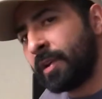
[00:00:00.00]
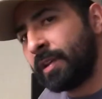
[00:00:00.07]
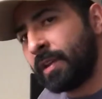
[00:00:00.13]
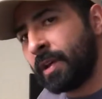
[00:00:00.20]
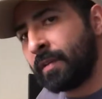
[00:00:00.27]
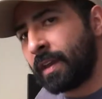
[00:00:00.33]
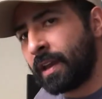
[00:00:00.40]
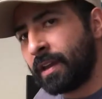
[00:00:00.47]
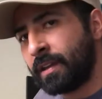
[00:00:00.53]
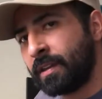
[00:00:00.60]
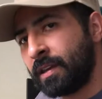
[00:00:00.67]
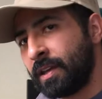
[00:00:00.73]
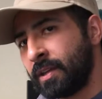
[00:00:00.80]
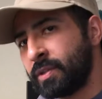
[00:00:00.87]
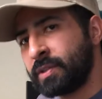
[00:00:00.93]
low.
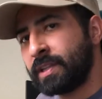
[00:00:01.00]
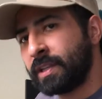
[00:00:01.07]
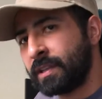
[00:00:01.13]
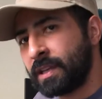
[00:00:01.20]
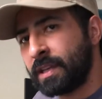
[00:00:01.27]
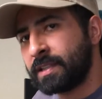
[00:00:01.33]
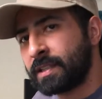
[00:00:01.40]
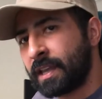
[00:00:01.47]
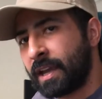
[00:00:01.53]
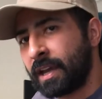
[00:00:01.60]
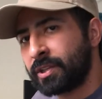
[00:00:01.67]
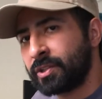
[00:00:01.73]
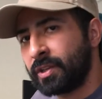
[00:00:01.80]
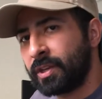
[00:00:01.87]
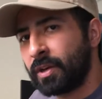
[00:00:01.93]
The interesting thing is they
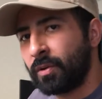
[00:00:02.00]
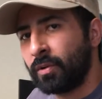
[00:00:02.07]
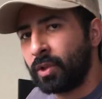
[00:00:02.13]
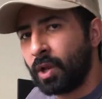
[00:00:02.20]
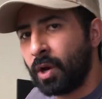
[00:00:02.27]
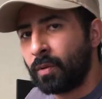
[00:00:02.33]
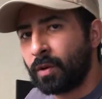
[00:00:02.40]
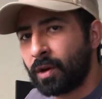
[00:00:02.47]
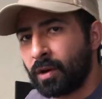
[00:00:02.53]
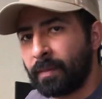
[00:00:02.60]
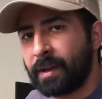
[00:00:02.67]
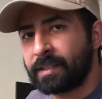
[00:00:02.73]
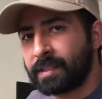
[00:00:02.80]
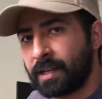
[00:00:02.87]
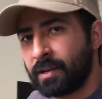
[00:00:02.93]
actually go lower,
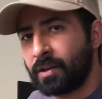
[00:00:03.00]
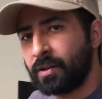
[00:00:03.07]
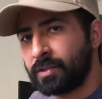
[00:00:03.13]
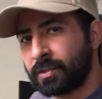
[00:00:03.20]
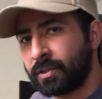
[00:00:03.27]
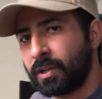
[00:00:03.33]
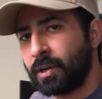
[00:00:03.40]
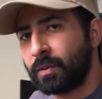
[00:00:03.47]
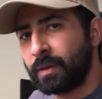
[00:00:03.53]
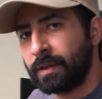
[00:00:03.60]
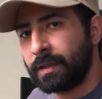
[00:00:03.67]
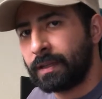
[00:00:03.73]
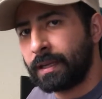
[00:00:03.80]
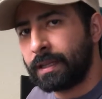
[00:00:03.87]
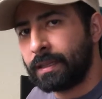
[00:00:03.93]
about 10 hertz
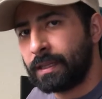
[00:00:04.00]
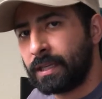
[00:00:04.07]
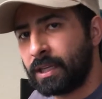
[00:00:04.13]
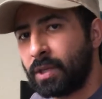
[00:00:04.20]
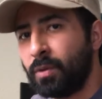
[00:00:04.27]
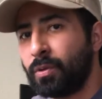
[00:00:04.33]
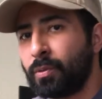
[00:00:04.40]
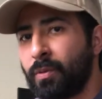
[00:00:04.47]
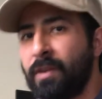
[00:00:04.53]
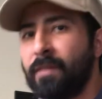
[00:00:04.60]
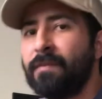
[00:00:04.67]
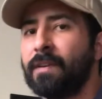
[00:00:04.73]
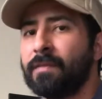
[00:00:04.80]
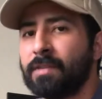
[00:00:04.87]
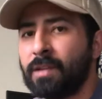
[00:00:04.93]
lower than the
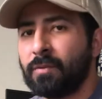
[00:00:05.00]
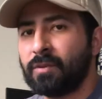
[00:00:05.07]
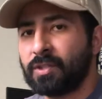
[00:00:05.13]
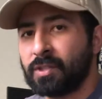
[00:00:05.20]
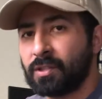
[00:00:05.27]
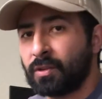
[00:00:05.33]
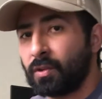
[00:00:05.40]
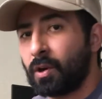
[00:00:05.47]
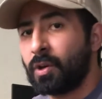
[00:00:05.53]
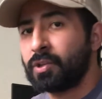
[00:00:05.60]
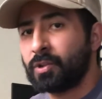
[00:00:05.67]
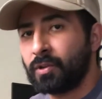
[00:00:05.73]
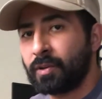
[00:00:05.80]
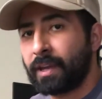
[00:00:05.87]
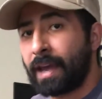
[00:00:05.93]
Q350, which is the
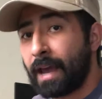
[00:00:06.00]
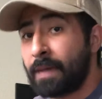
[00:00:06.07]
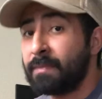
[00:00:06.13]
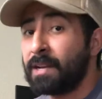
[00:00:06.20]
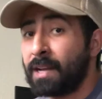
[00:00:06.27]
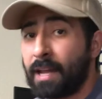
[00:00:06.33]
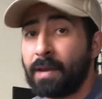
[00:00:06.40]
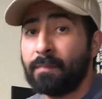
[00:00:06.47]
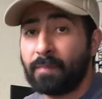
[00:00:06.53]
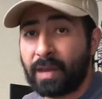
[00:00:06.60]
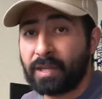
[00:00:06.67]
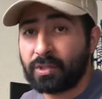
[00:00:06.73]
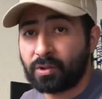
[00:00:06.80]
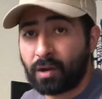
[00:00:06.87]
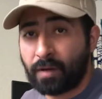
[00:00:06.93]
larger cabinet and
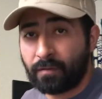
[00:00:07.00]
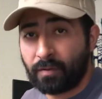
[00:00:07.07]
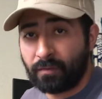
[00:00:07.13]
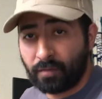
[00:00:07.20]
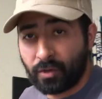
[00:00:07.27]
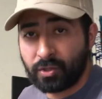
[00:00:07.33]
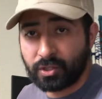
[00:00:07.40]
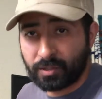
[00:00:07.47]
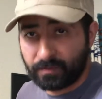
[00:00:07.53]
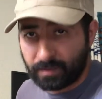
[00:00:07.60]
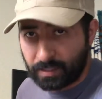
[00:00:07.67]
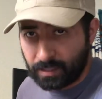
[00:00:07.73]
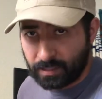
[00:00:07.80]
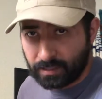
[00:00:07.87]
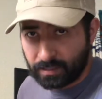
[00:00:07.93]
bass driver version of
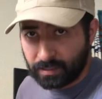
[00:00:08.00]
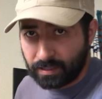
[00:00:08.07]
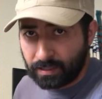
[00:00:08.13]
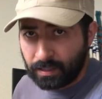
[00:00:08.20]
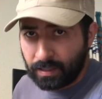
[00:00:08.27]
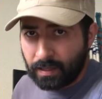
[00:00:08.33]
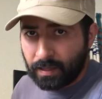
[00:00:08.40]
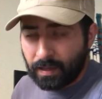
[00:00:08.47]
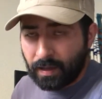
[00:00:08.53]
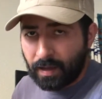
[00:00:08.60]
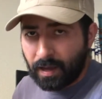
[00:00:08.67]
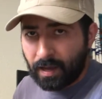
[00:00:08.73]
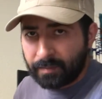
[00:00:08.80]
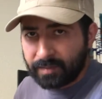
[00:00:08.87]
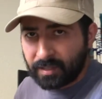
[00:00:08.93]
these.
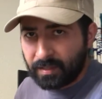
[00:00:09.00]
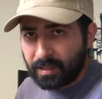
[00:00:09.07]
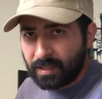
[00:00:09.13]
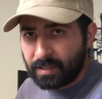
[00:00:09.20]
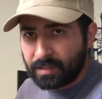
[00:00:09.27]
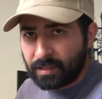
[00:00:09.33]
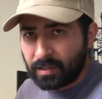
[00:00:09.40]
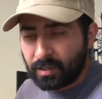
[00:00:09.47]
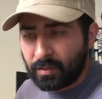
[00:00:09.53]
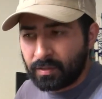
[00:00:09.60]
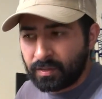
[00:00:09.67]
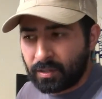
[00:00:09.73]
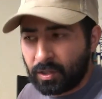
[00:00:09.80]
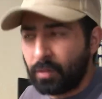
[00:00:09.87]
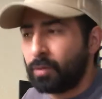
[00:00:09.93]
So
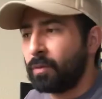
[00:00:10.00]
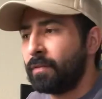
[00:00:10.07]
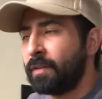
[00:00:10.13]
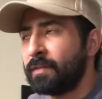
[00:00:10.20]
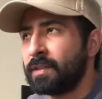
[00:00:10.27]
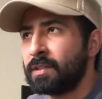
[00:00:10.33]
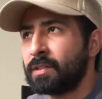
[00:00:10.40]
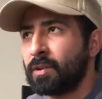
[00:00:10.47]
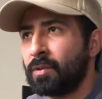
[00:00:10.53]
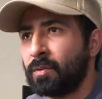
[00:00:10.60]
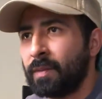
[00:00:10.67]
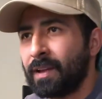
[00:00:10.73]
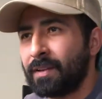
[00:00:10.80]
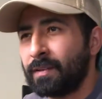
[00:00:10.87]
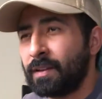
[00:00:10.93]
those Q350s go to
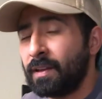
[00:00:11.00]
about